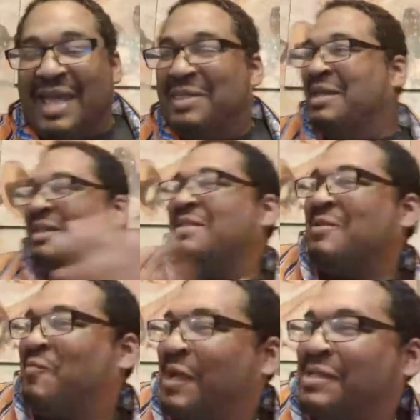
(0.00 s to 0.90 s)
And then
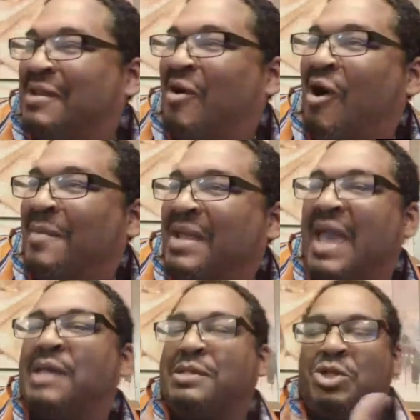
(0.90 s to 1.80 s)
the rest of the army
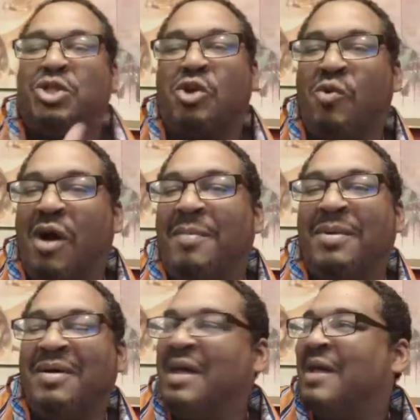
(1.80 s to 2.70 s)
has to show up
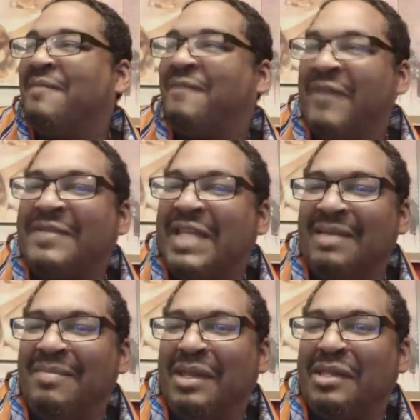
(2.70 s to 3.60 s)

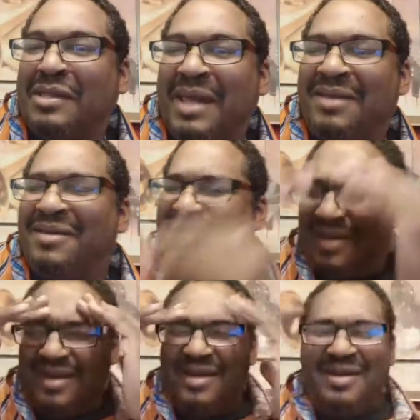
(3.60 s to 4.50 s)
15 minutes later.
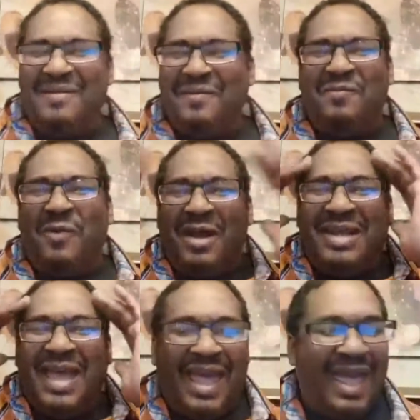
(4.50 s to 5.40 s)
What
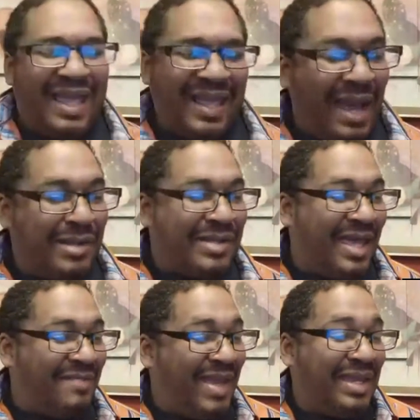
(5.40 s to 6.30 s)
the heck? How does
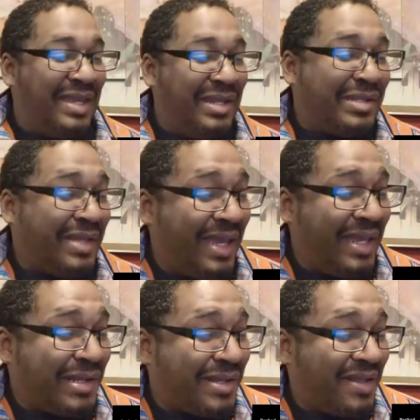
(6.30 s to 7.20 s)
that make any
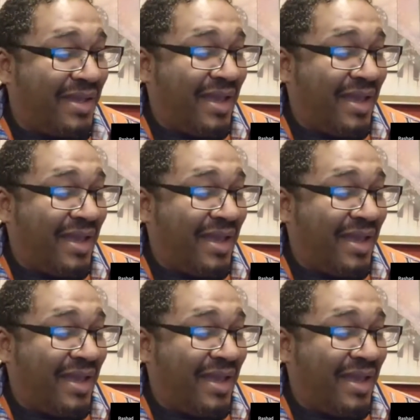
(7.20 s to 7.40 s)
sense?